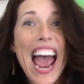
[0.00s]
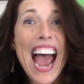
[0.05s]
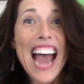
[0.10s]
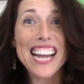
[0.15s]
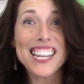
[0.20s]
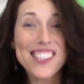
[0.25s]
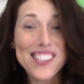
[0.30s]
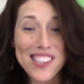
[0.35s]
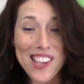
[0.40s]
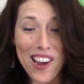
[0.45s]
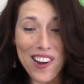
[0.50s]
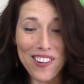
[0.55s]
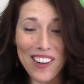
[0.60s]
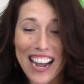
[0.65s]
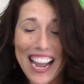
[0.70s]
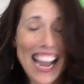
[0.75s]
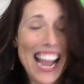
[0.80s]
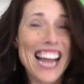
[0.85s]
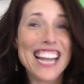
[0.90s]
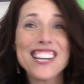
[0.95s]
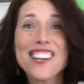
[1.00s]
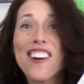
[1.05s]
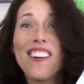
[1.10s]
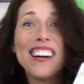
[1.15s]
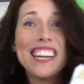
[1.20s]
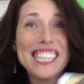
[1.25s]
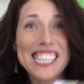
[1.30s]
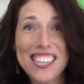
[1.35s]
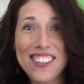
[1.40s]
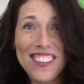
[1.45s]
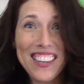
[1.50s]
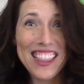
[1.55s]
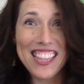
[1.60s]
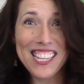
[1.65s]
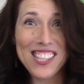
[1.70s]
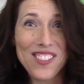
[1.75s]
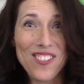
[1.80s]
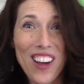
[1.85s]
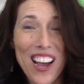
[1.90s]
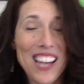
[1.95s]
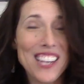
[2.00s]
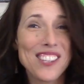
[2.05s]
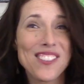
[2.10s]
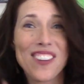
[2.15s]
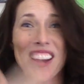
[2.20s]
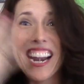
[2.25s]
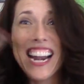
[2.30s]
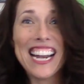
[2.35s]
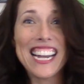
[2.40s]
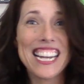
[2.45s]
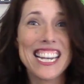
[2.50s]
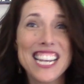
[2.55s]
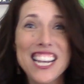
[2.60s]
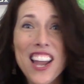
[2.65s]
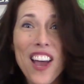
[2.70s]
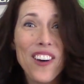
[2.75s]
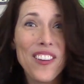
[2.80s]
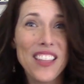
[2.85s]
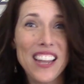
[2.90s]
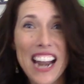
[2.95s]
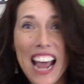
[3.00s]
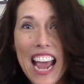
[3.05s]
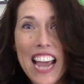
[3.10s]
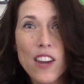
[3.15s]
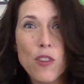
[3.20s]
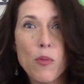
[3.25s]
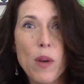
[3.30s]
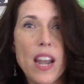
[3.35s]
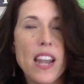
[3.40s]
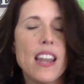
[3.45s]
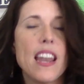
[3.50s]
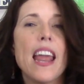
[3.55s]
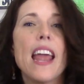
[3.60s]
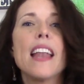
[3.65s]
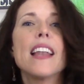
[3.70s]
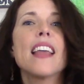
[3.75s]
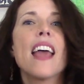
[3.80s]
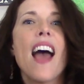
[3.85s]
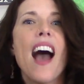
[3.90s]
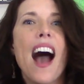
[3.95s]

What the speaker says: And so I had no idea what this was, right? I didn't know that I had written it.